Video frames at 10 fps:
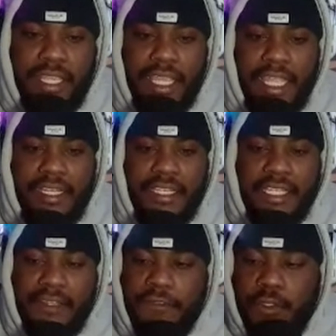And
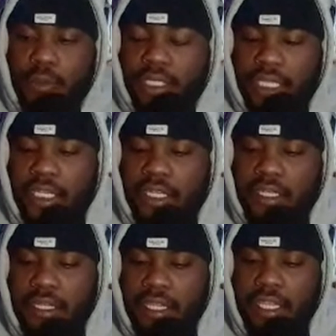if you
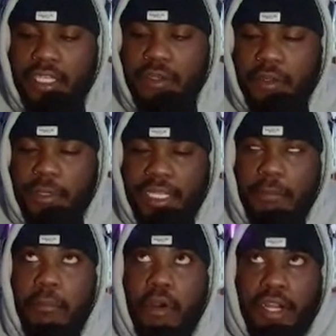can, you know, in
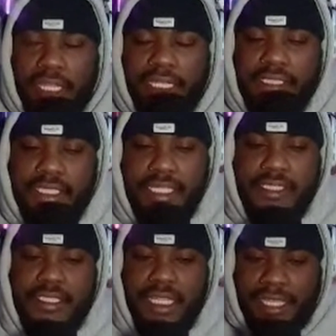a marketing
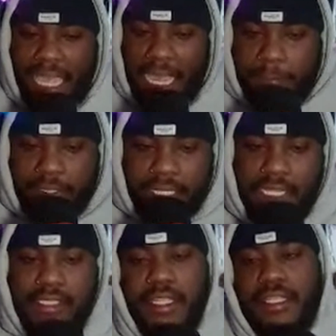sense, like
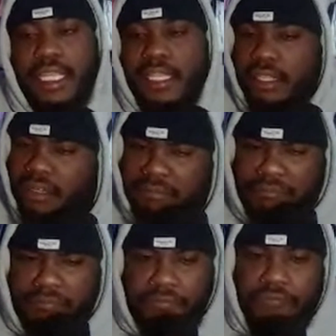capitalize on that, then
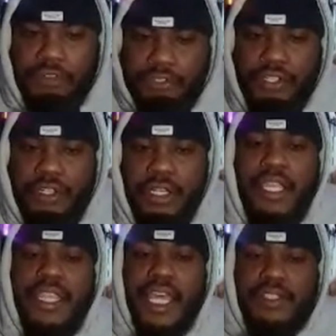for sure,
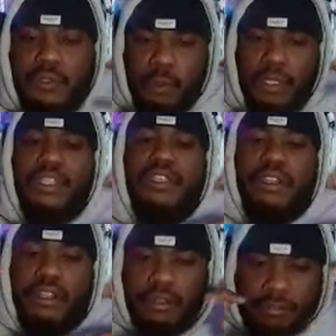that's where, you
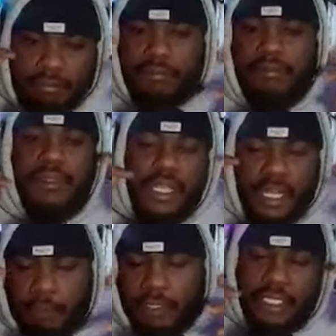know, the
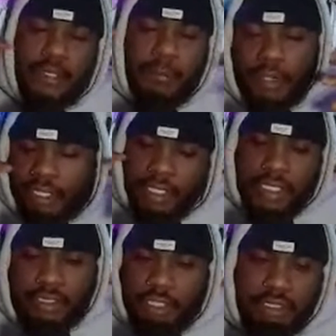networking and marketing
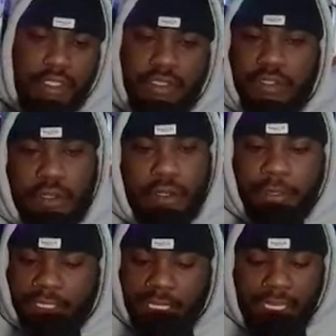starts to grow.
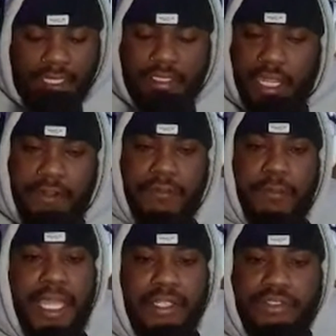But aside from
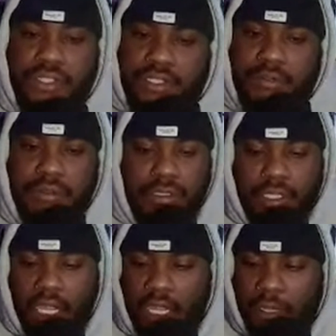that, just
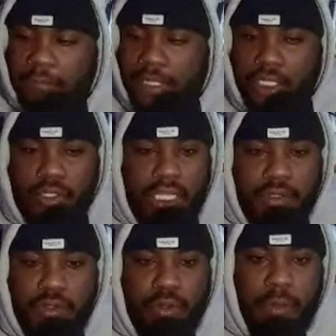
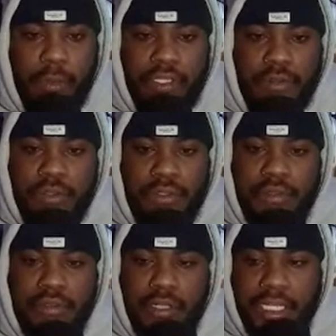enjoy what you
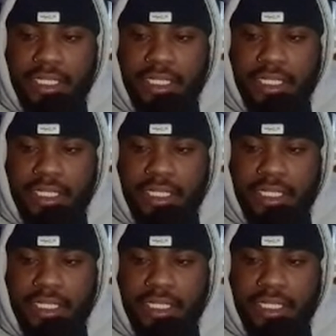do, right?